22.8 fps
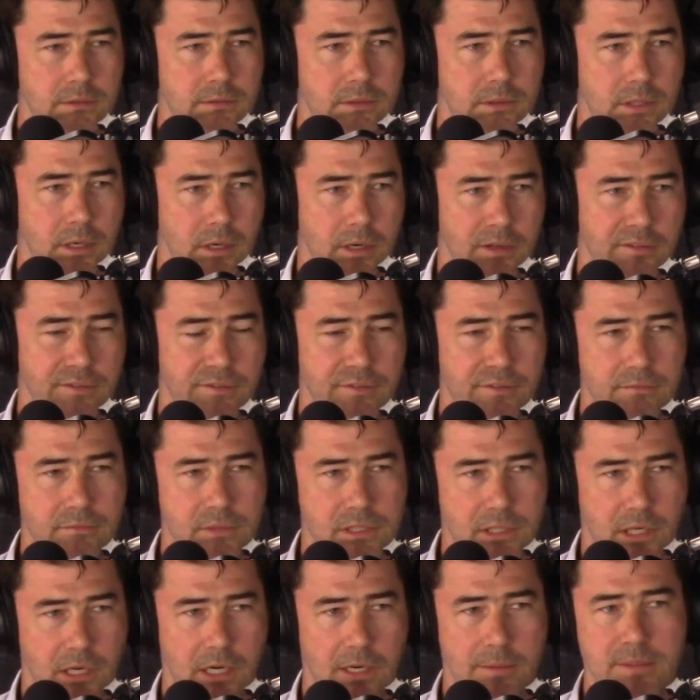kind of
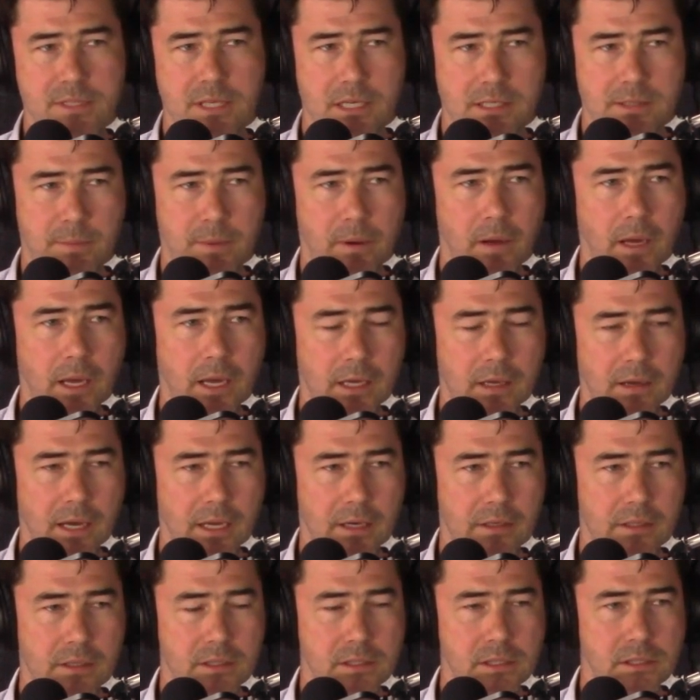slightly obsessed by it
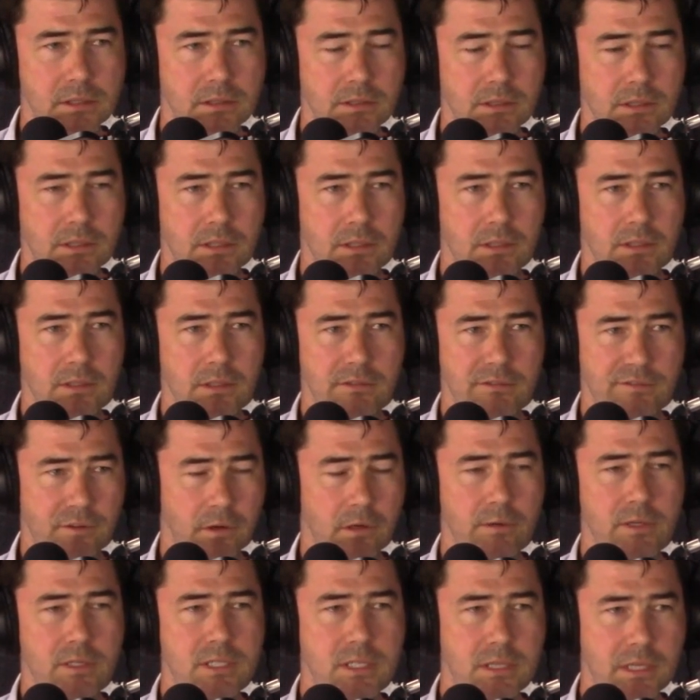and
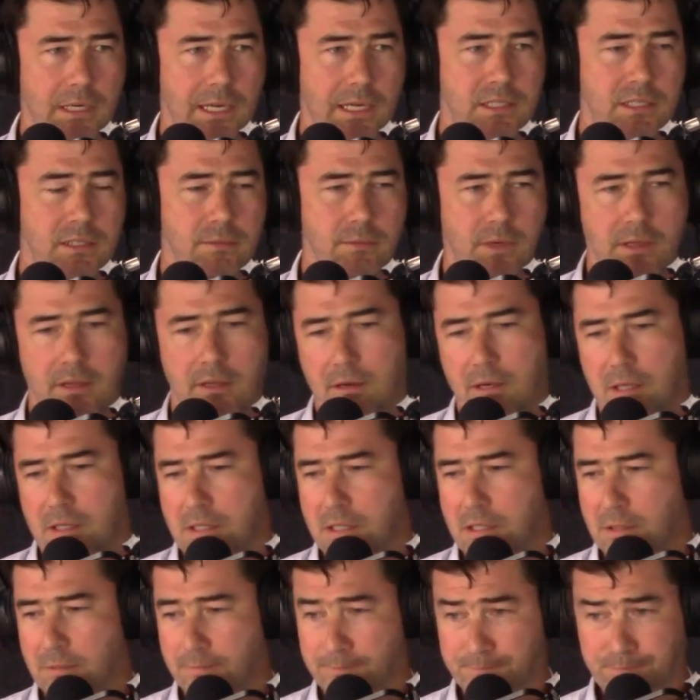follow it to the letter. Whether
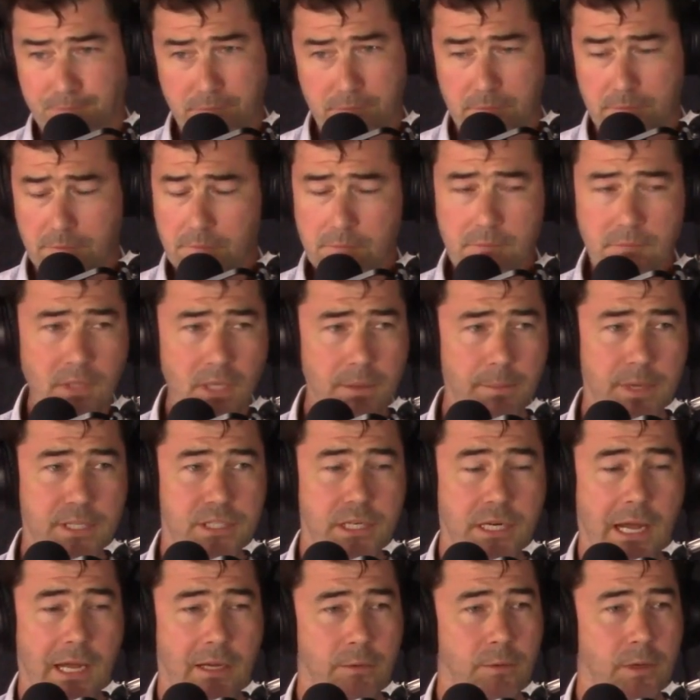it's
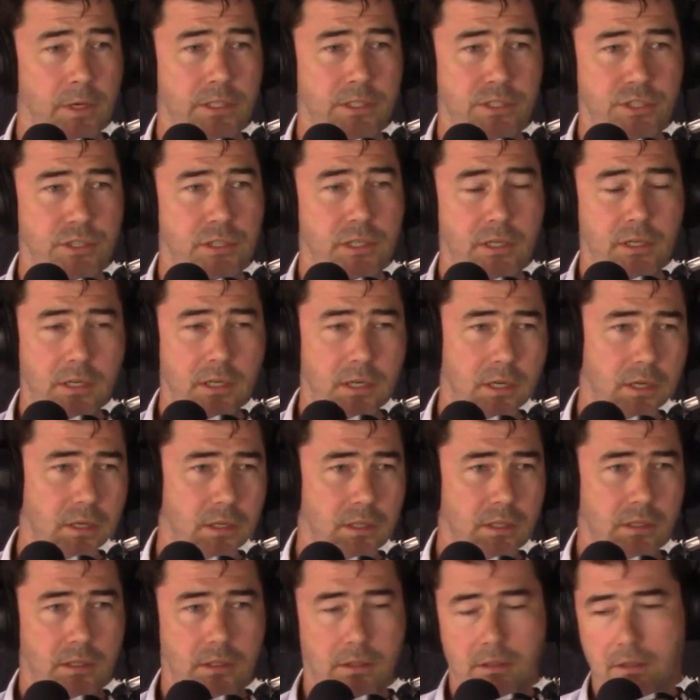mission language,
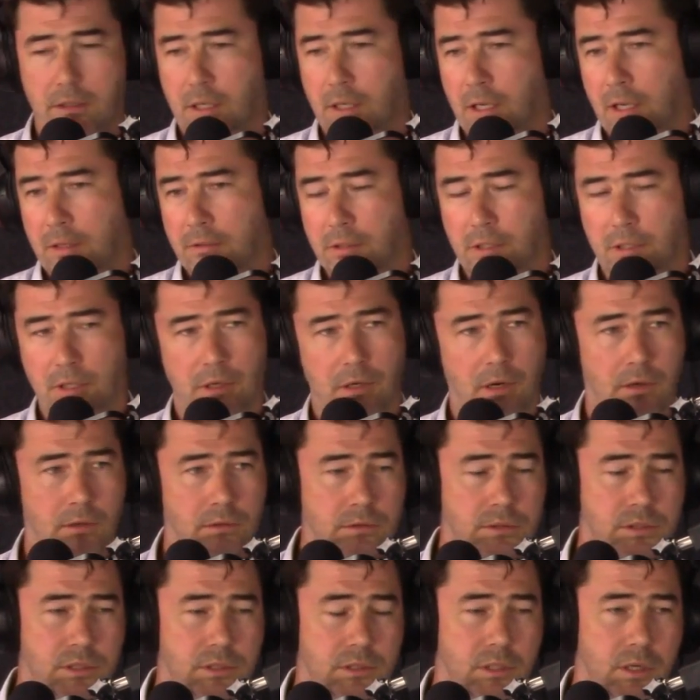you know, good
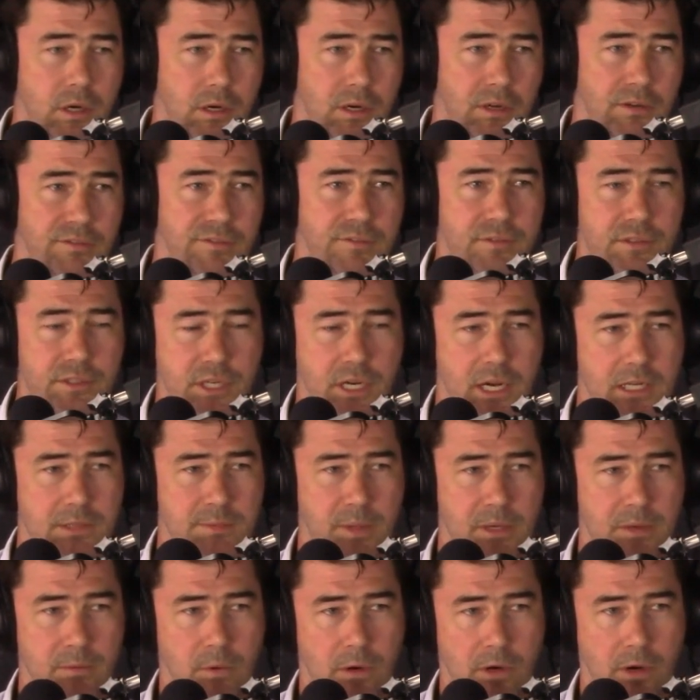old kind of
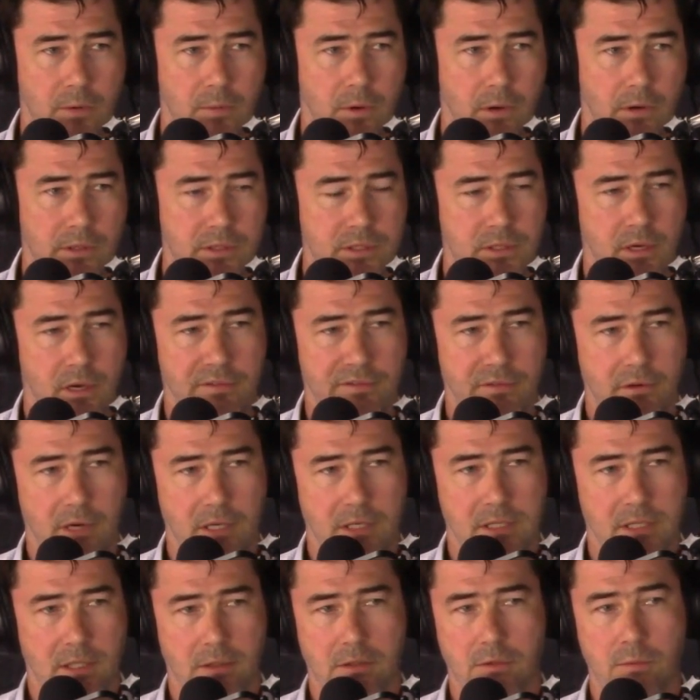JSP 101 staff
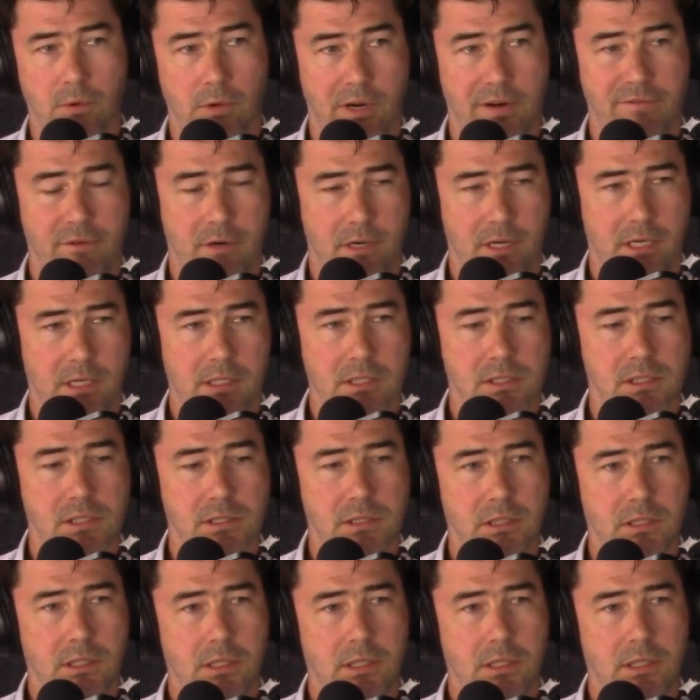writing or whatever it is,